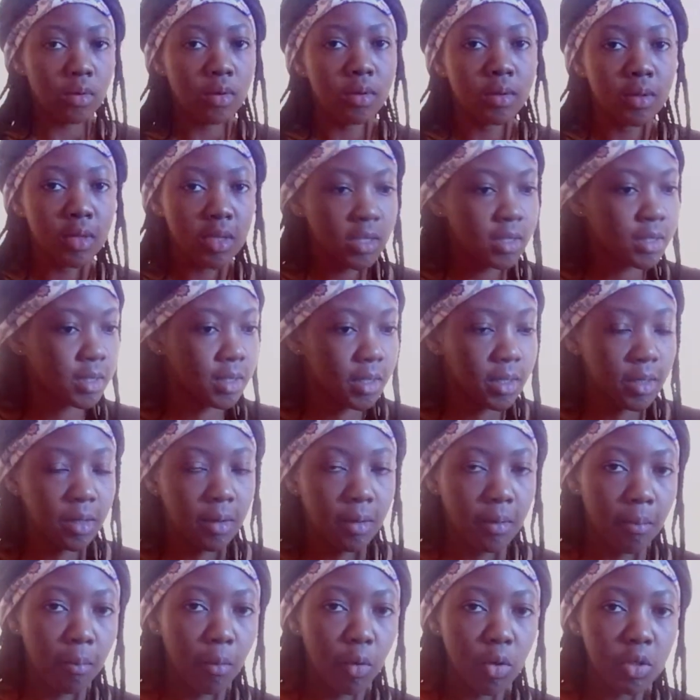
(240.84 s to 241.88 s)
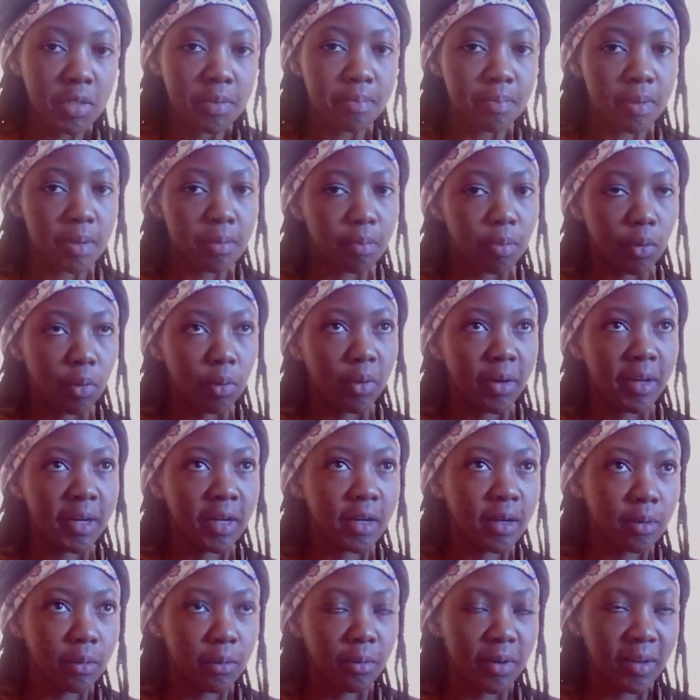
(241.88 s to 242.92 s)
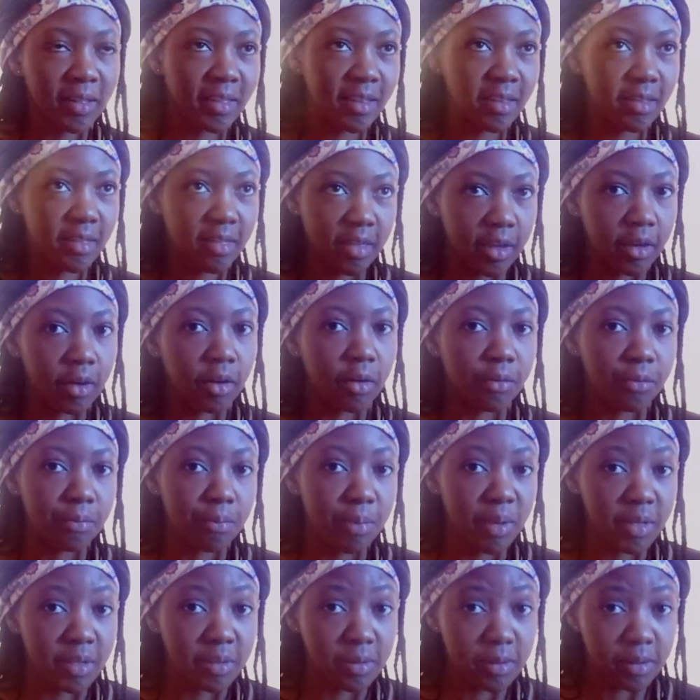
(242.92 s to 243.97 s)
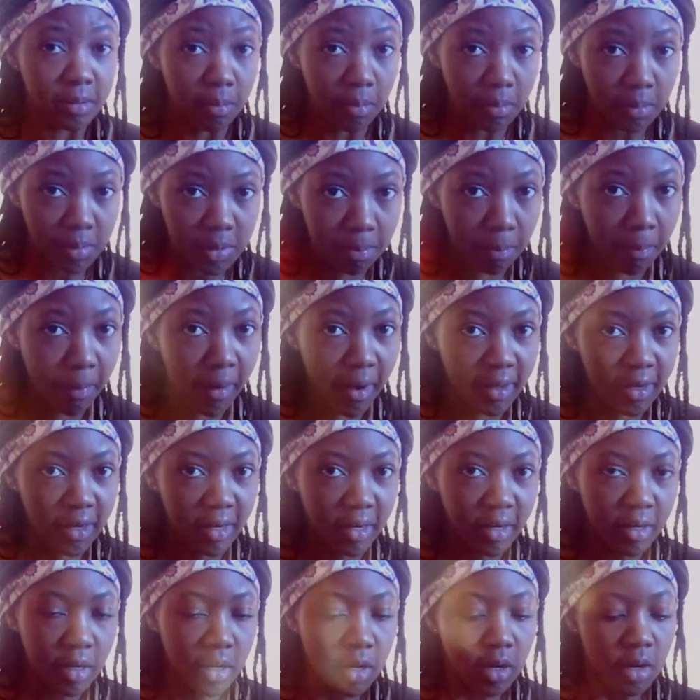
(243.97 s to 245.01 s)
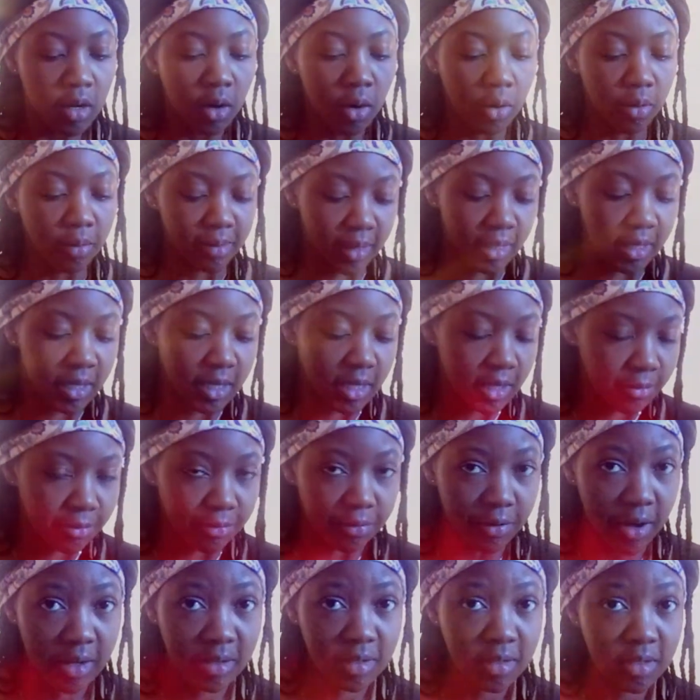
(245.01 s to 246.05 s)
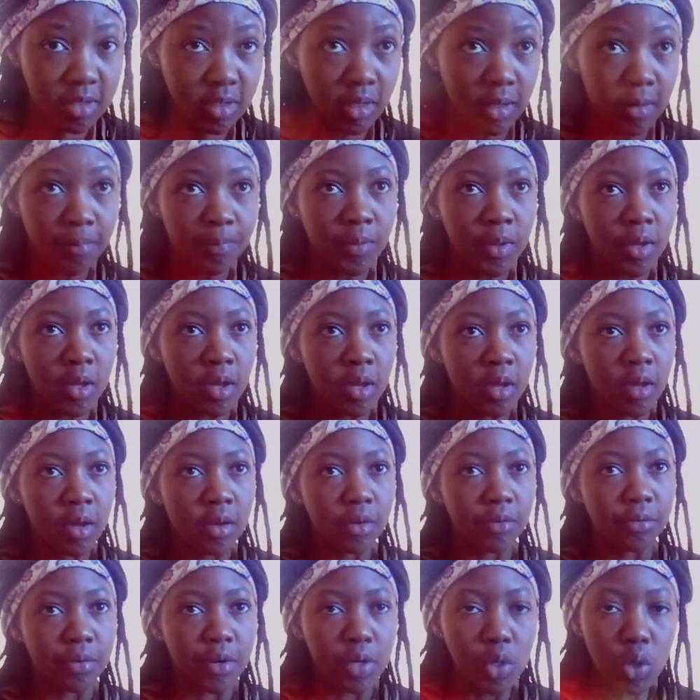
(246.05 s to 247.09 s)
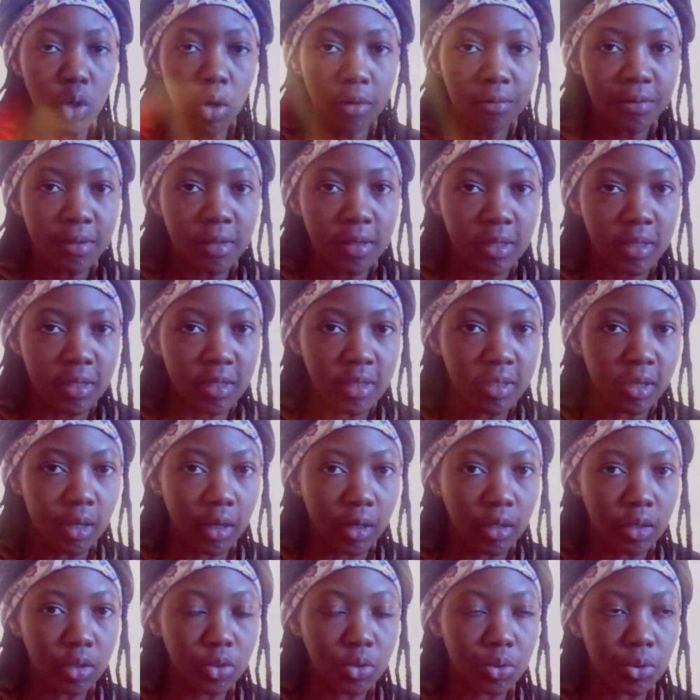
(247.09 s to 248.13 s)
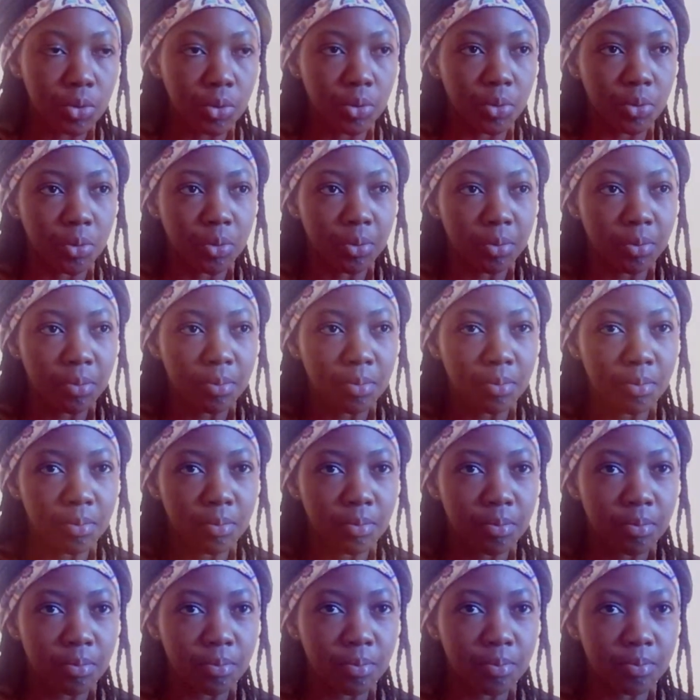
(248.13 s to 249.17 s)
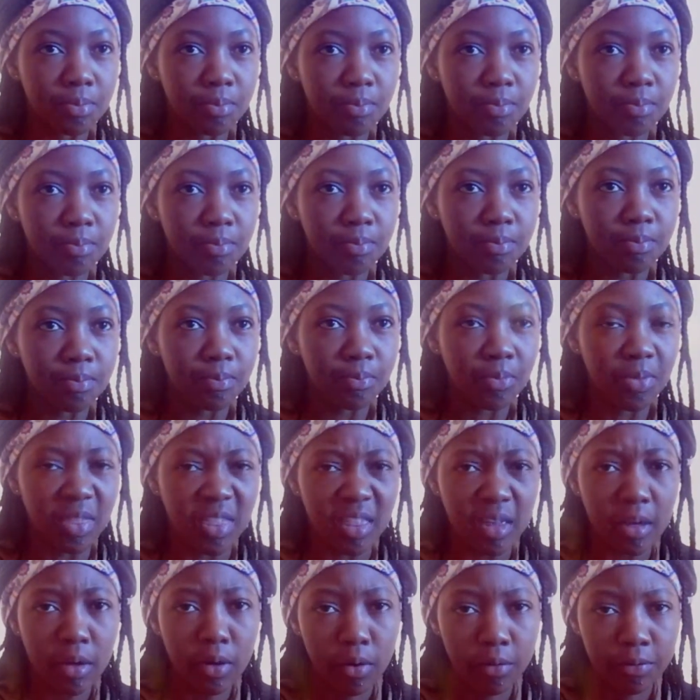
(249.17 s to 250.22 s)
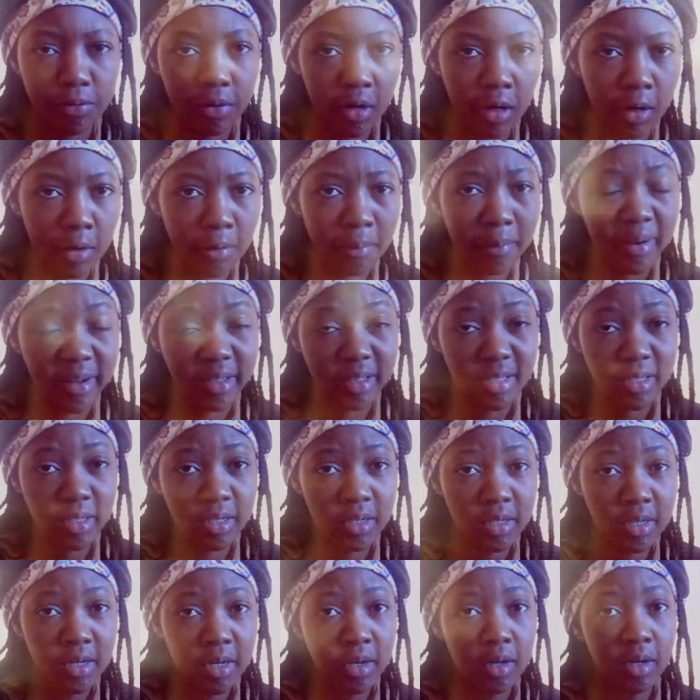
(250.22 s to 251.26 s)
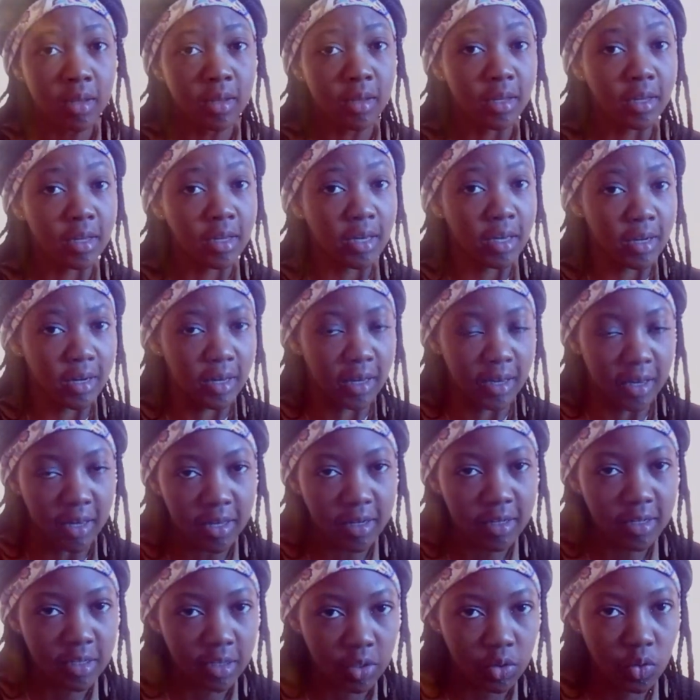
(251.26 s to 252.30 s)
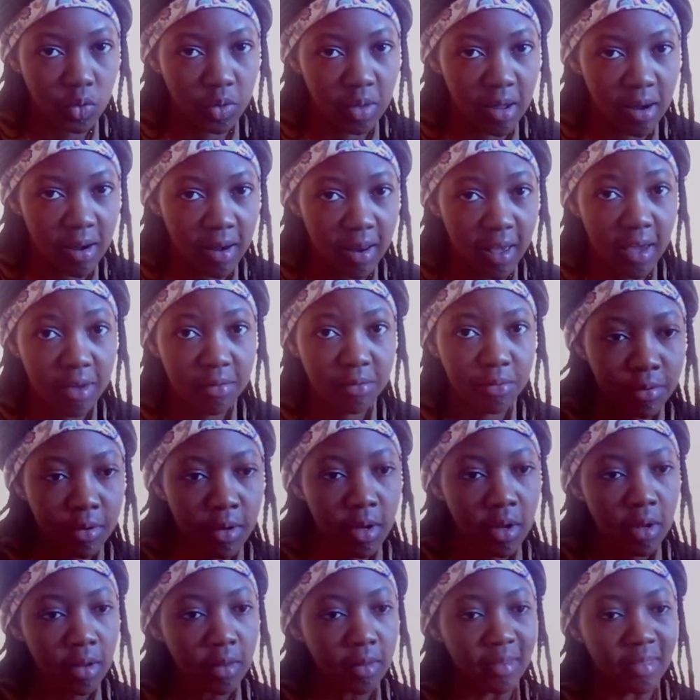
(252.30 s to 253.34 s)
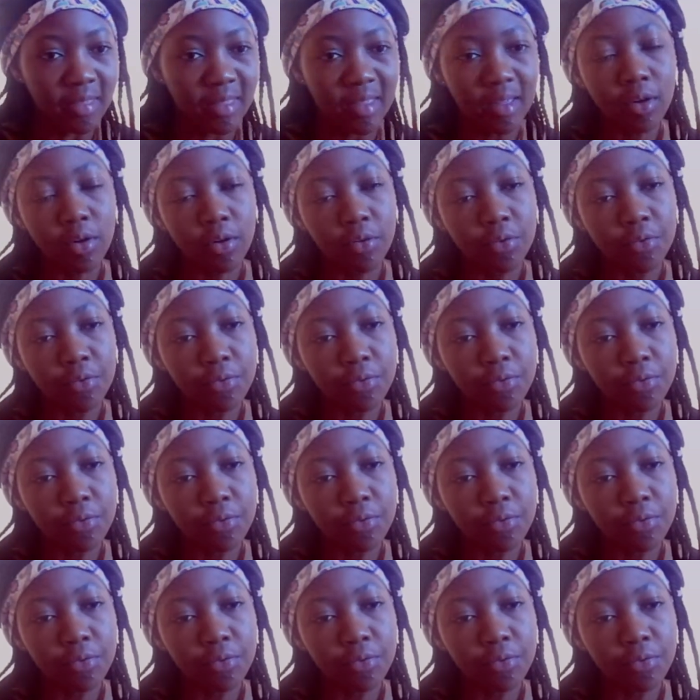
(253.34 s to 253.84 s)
See, most people, when they think of being smarter or thinking faster, very often they tend to think of how much they can add into their life. They think of